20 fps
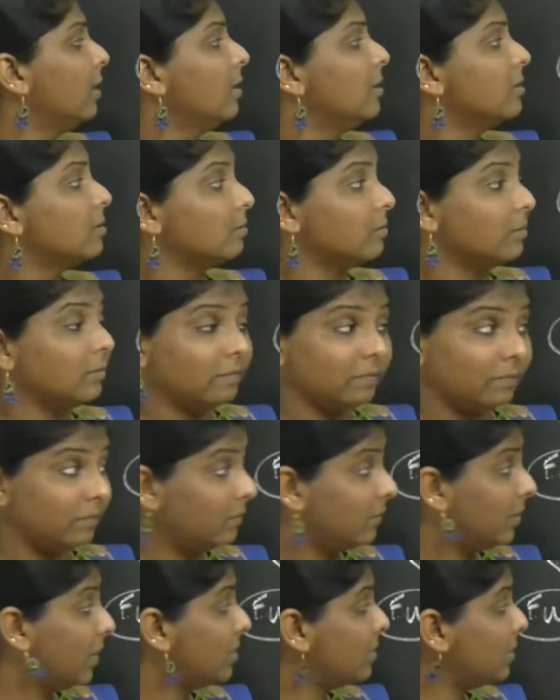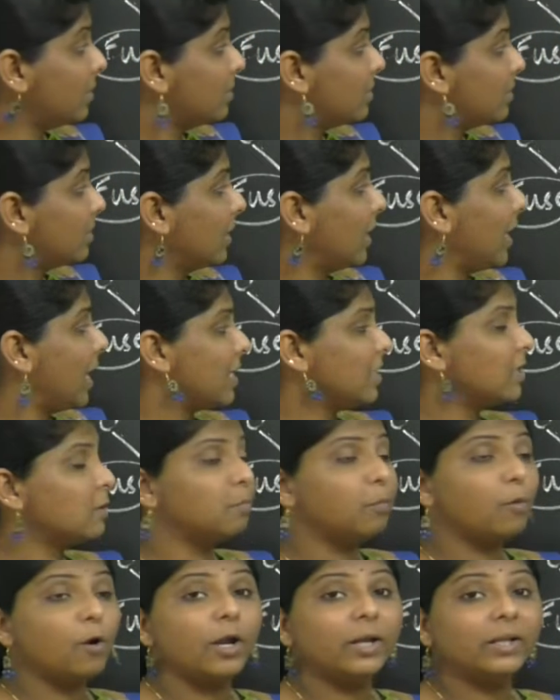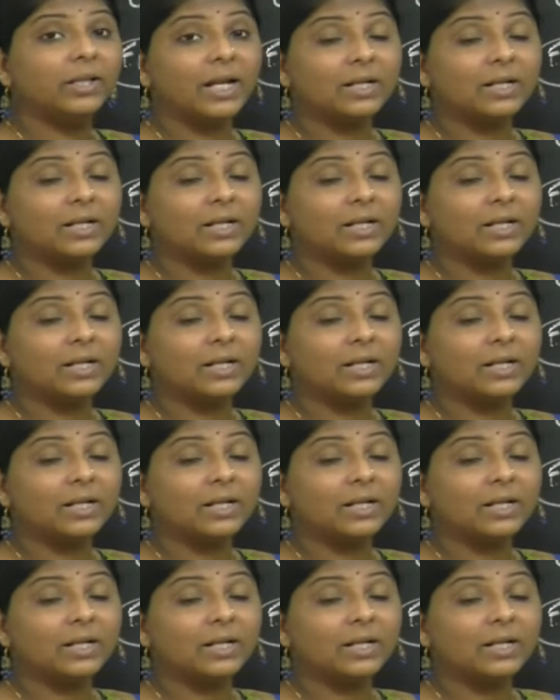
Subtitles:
So this is the last point,